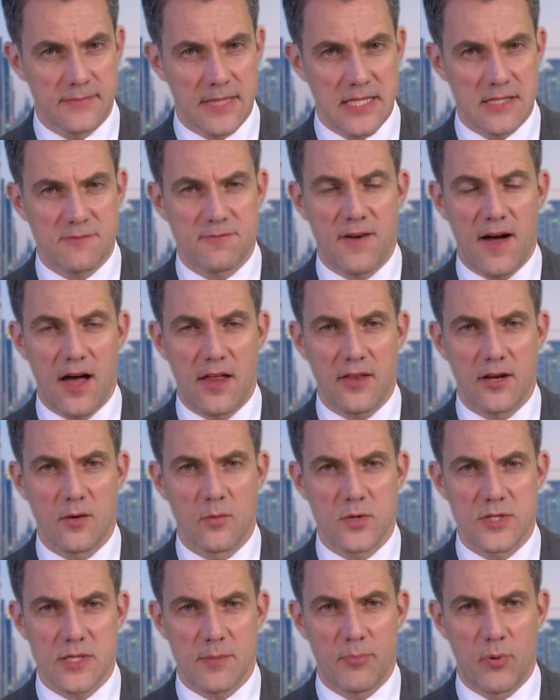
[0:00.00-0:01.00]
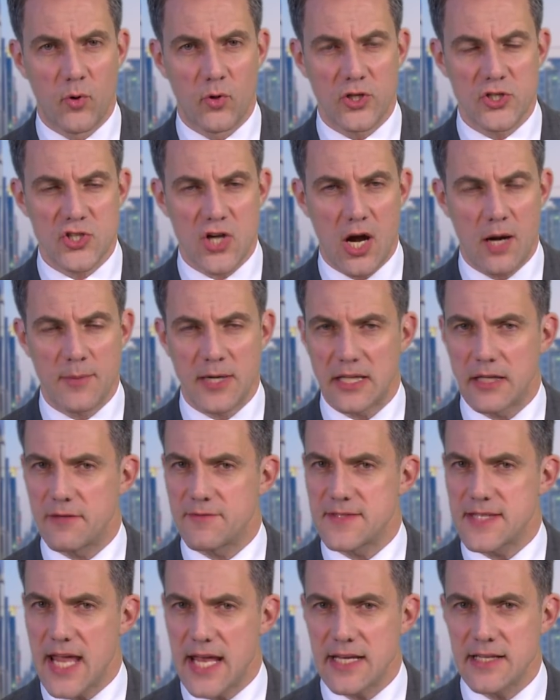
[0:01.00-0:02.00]
His father was a Polish army
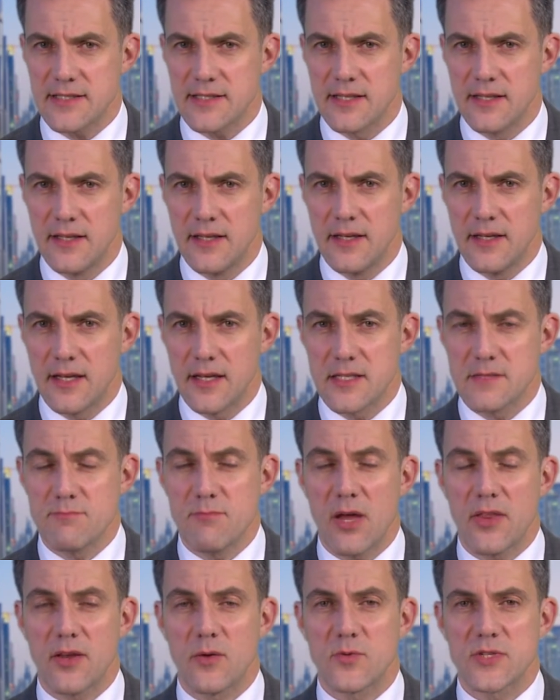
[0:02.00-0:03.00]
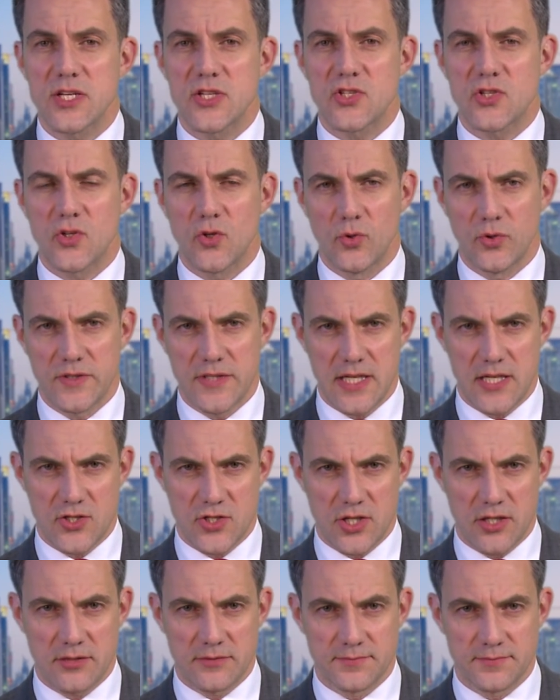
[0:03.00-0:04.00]
lieutenant. His mother was a school
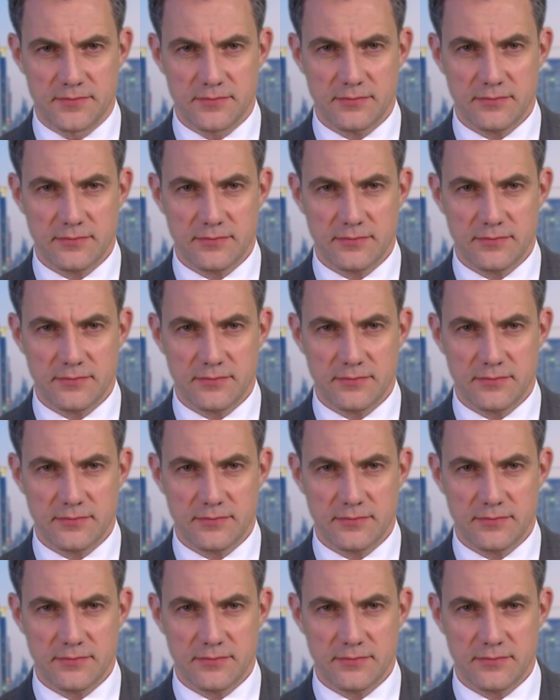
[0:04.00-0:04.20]
teacher.